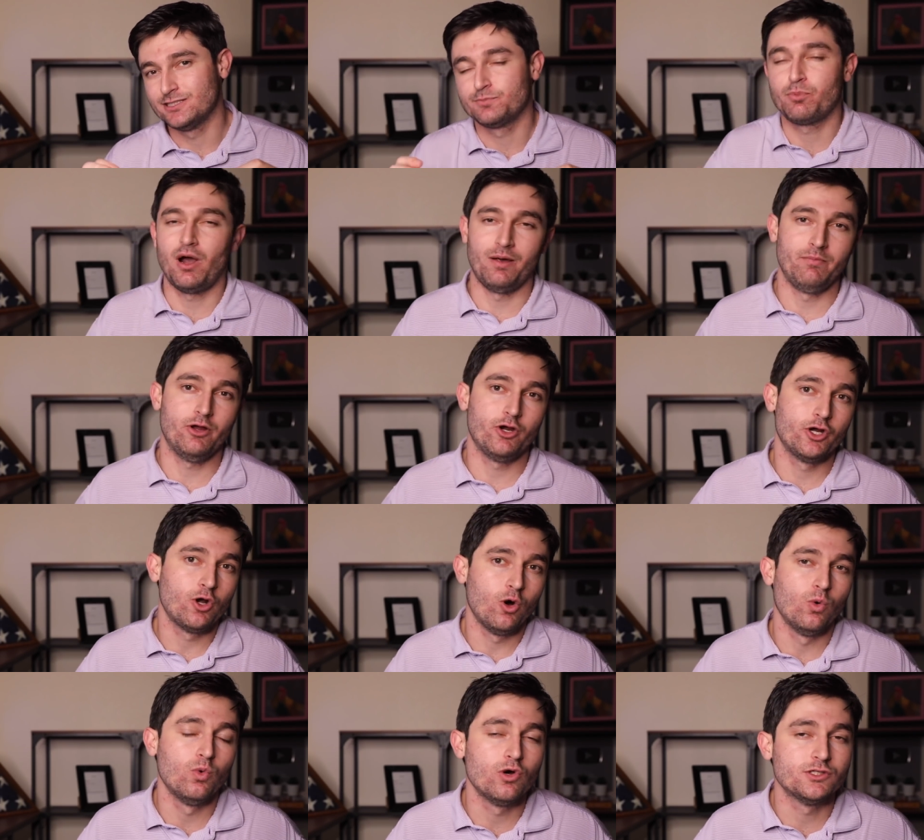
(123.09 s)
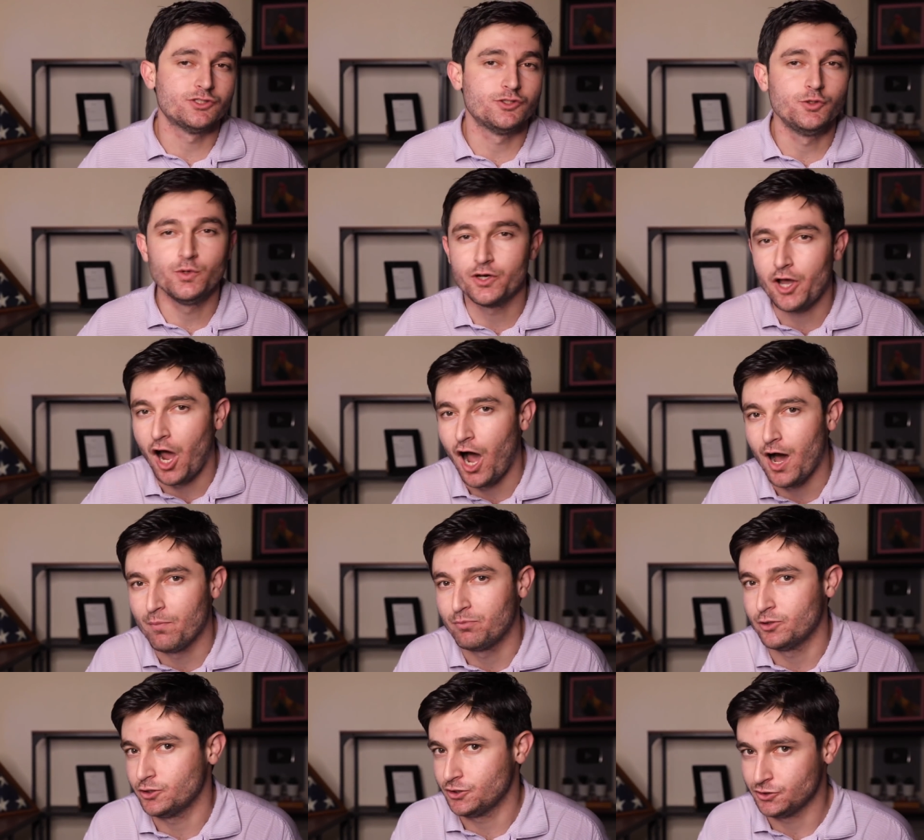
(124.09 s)
primary goal was to
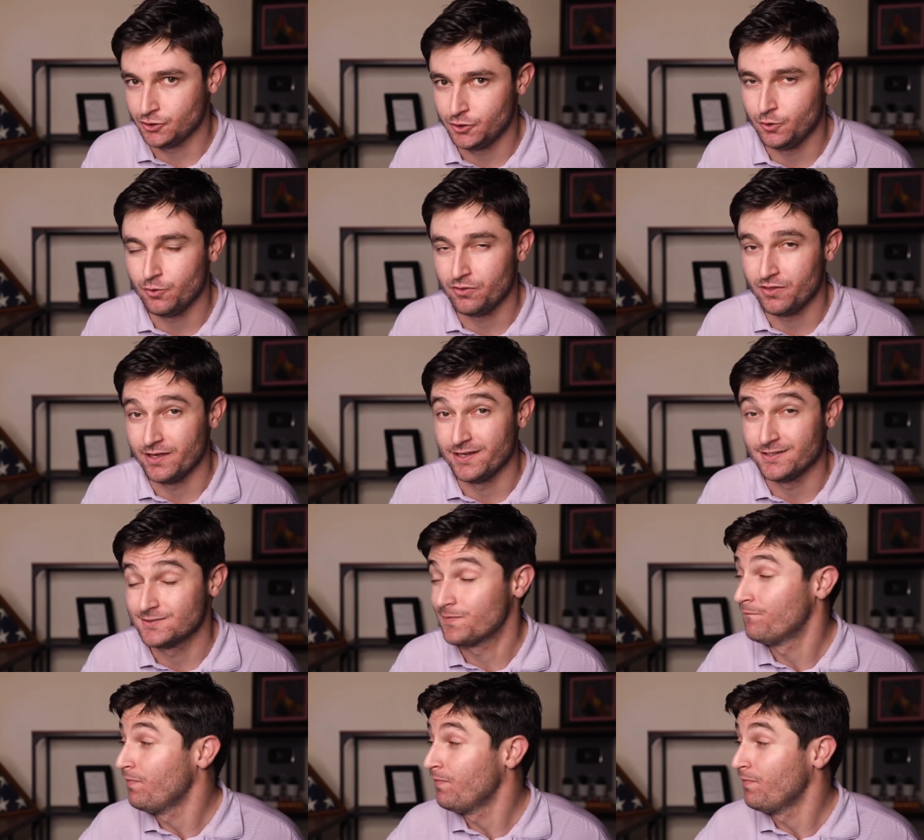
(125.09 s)
accomplish two things.